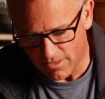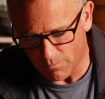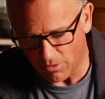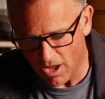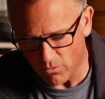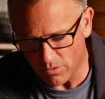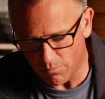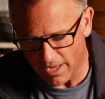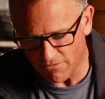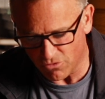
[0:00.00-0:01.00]
The plywood
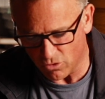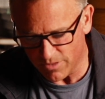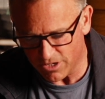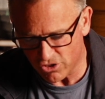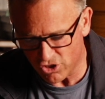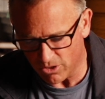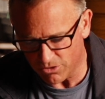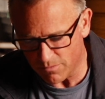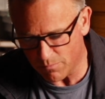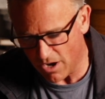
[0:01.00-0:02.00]
platform that had
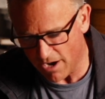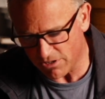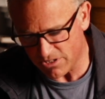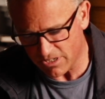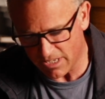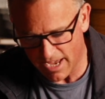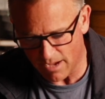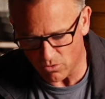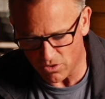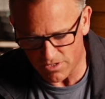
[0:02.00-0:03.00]
sheltered pirates and
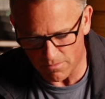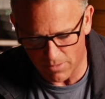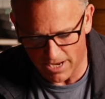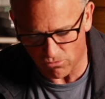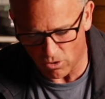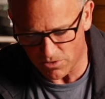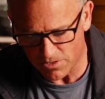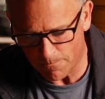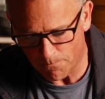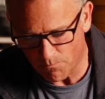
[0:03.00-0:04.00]
cowboys and bank
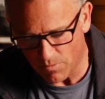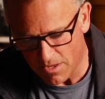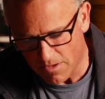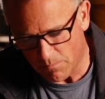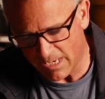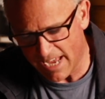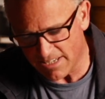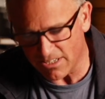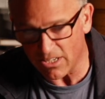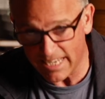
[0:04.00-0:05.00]
robbers began
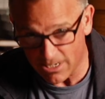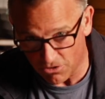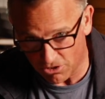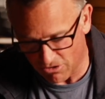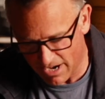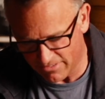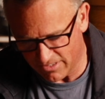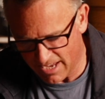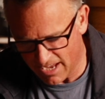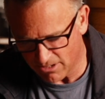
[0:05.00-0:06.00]
to lean on a
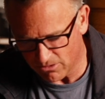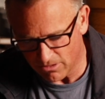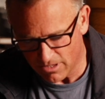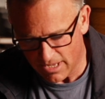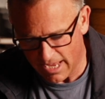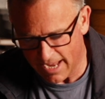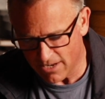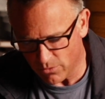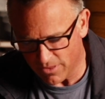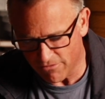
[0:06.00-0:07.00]
crazy angle,
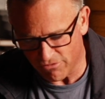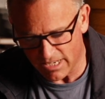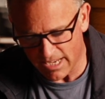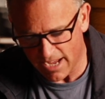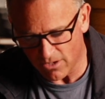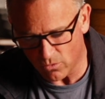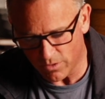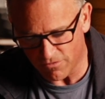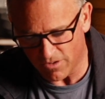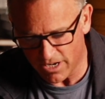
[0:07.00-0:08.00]
and with every gale
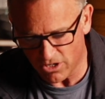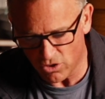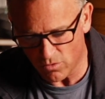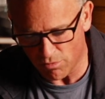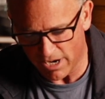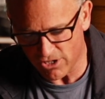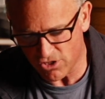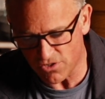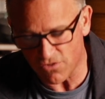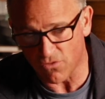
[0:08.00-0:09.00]
we'd find new
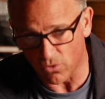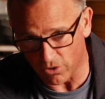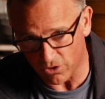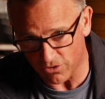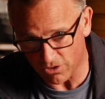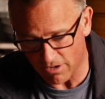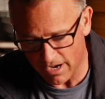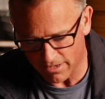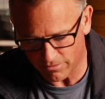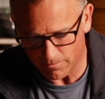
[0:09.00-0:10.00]
branches fallen on the
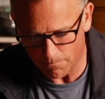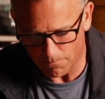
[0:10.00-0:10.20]
grass.